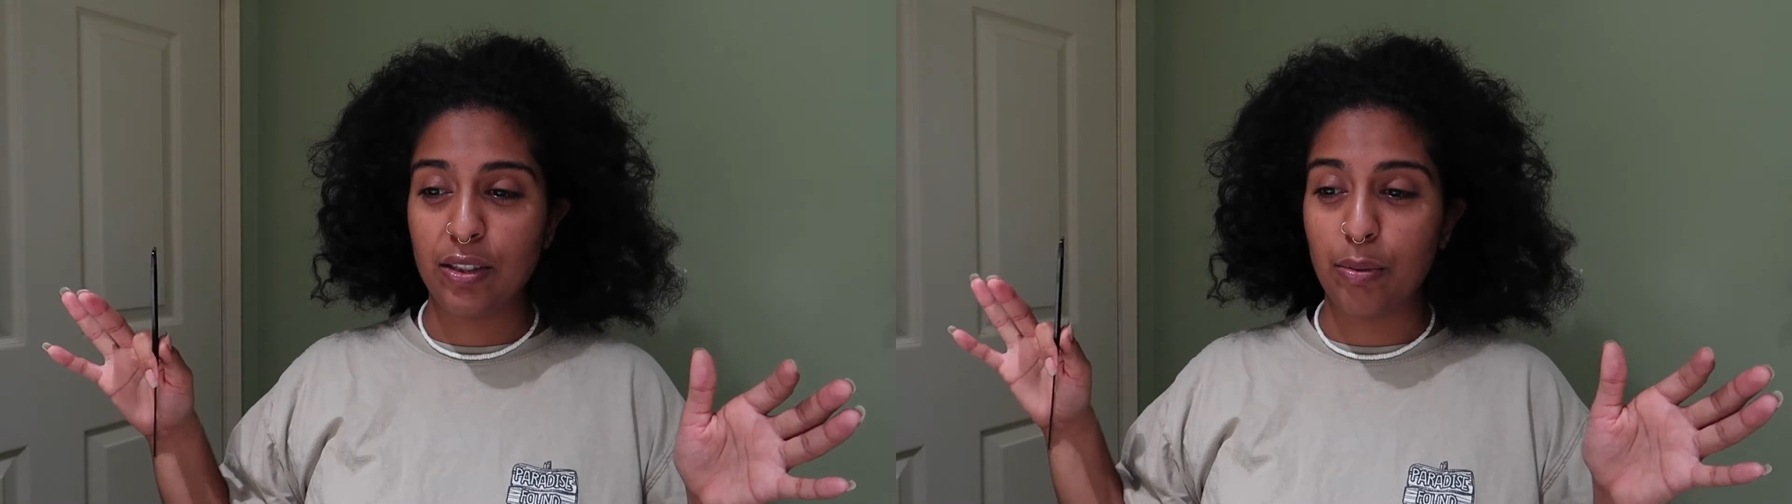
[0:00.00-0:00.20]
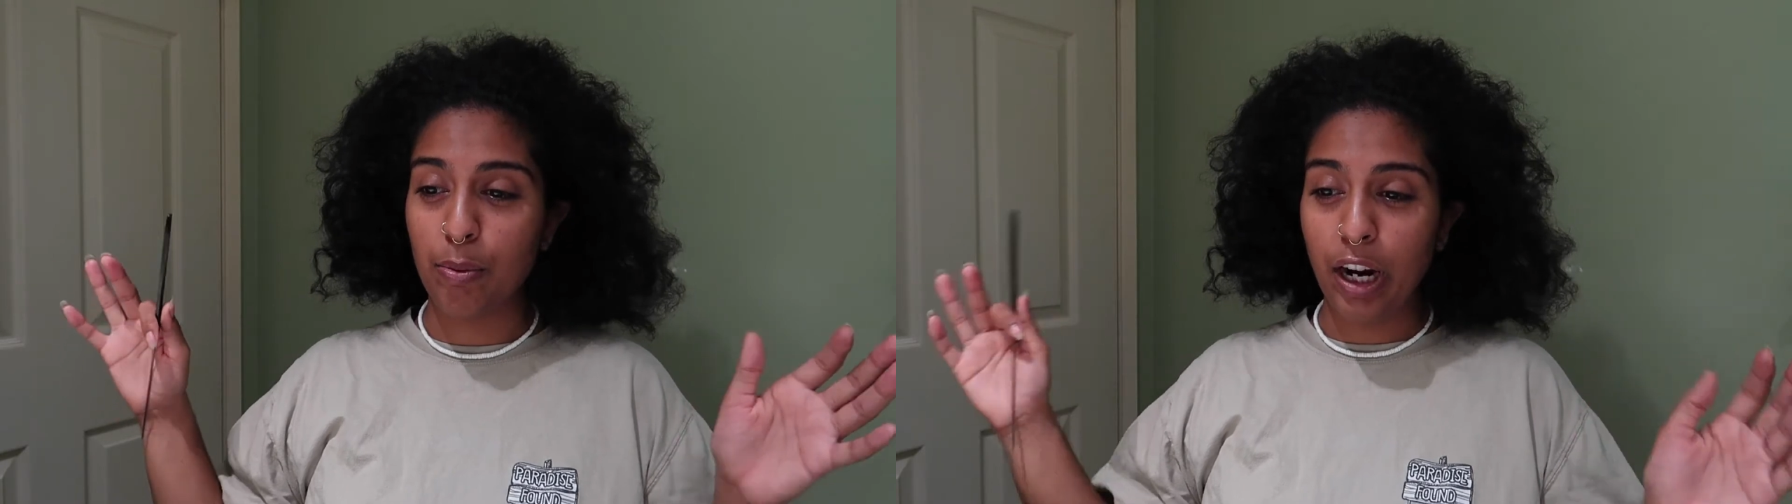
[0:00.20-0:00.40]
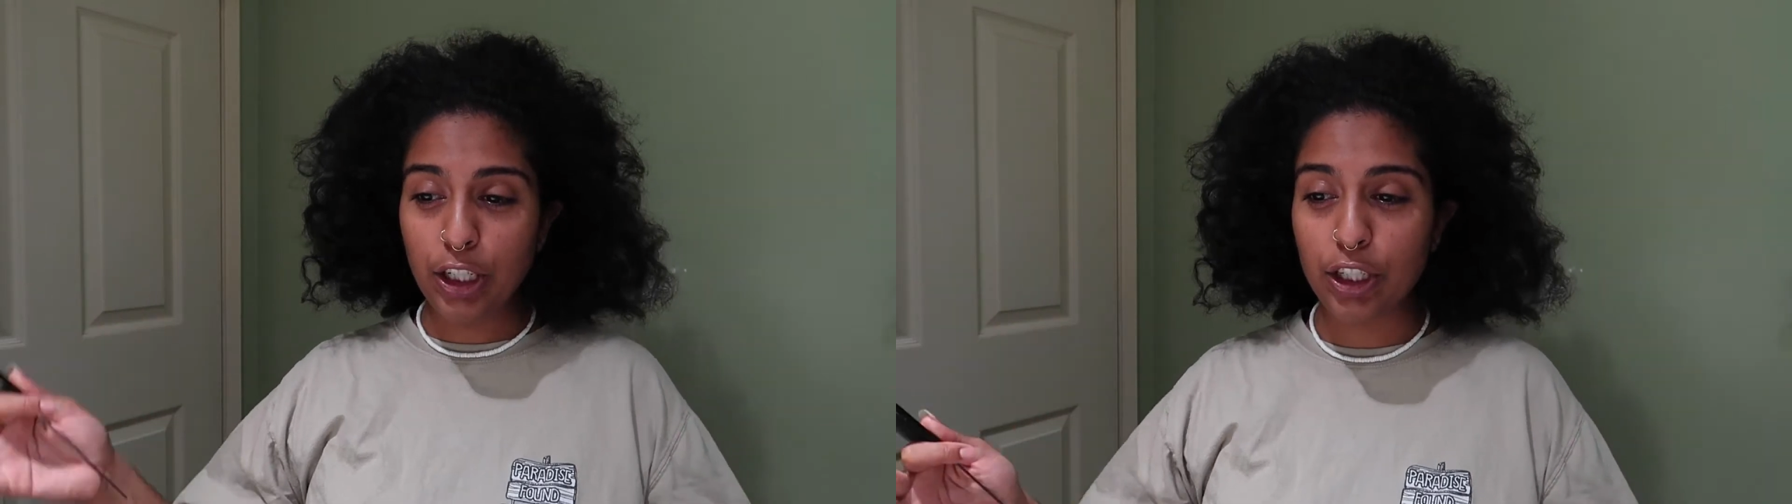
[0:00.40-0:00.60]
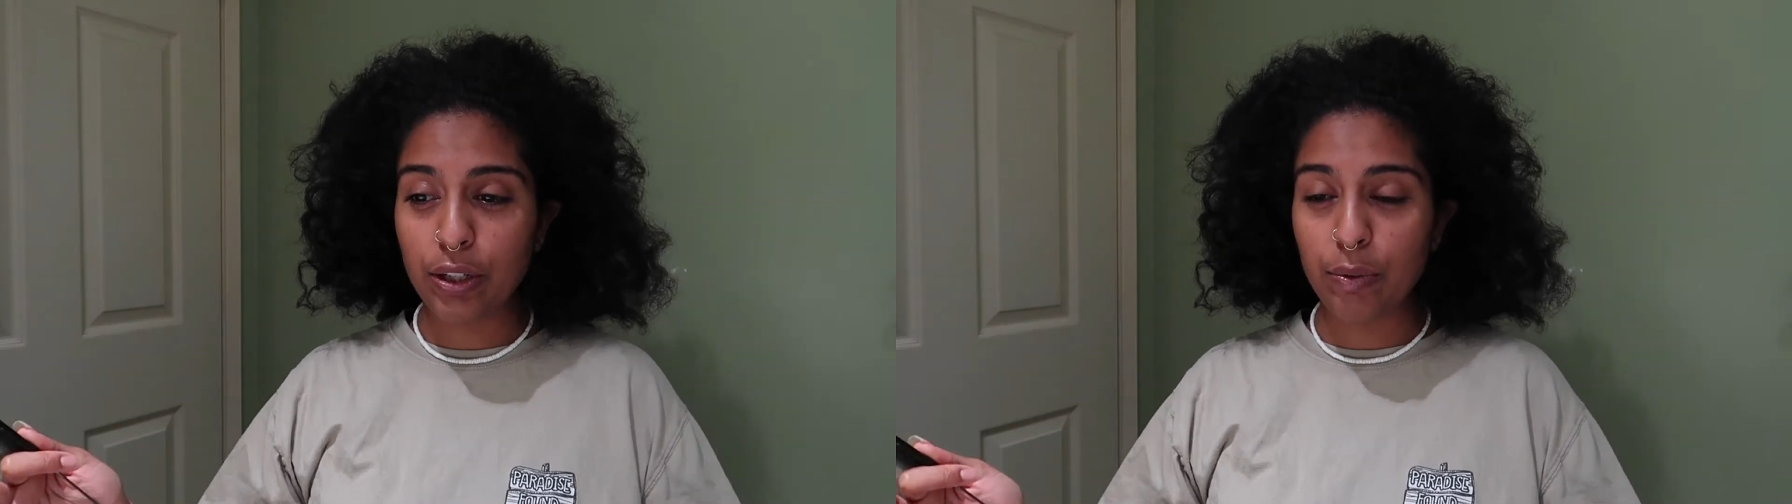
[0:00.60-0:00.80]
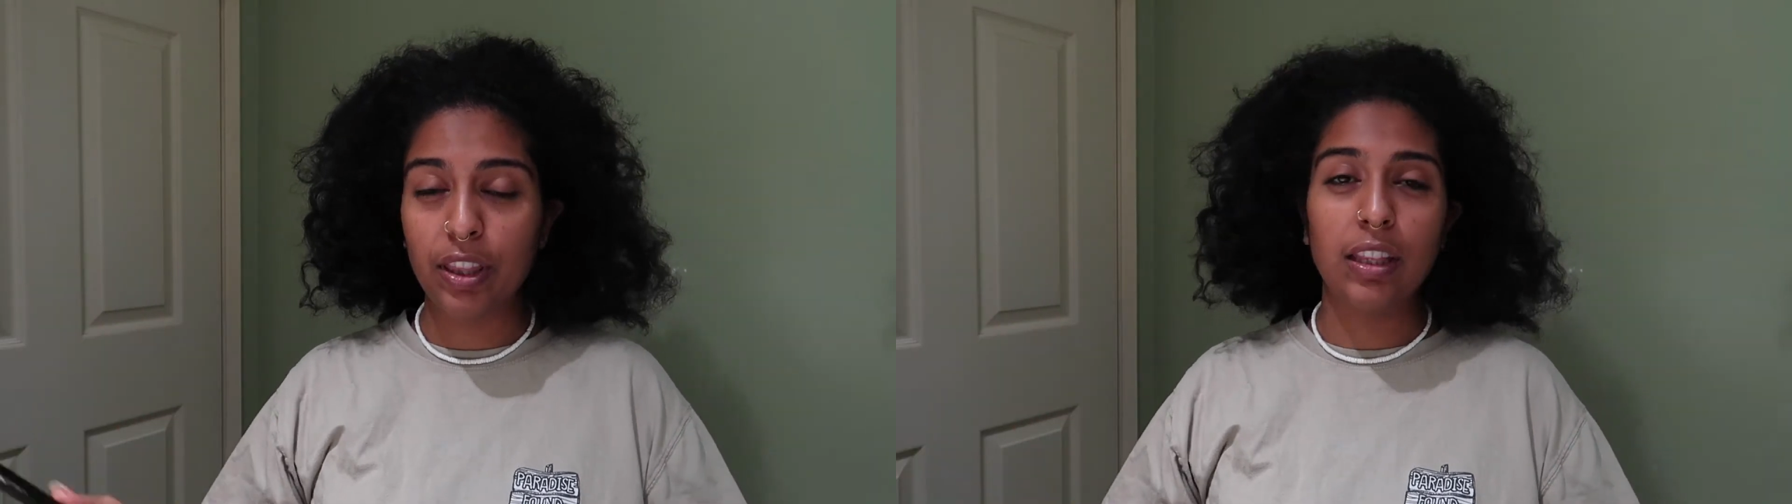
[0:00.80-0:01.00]

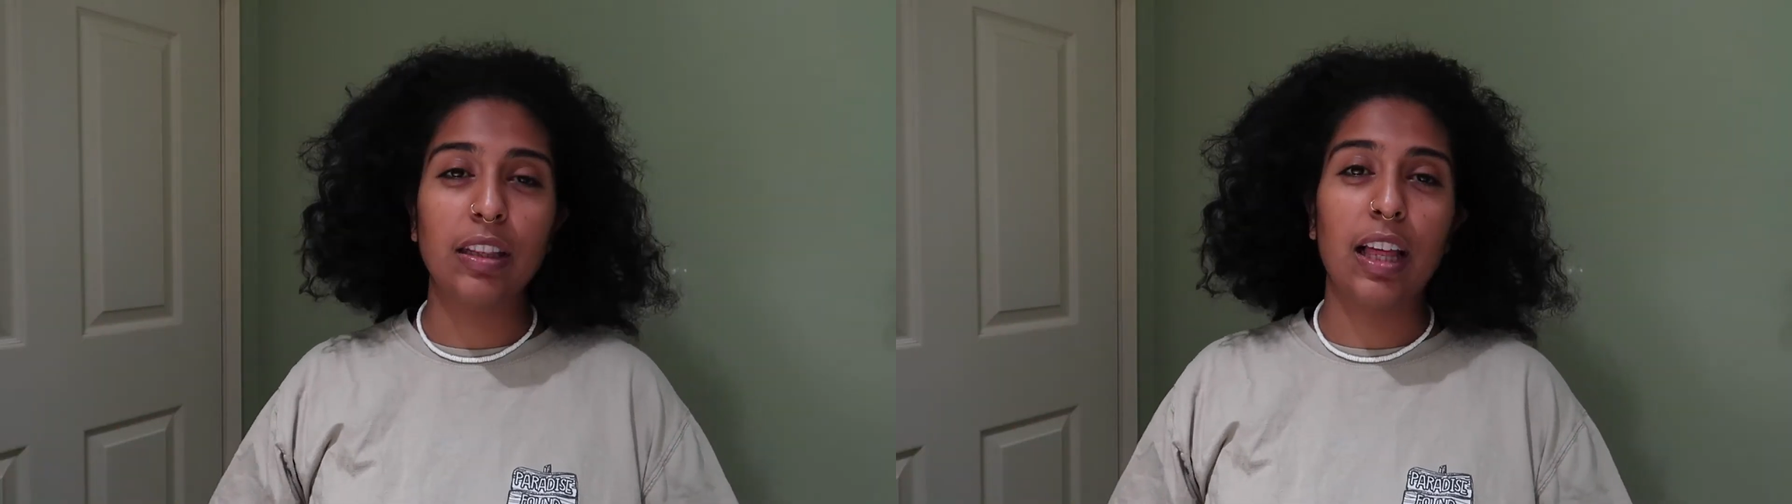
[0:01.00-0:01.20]
depression within the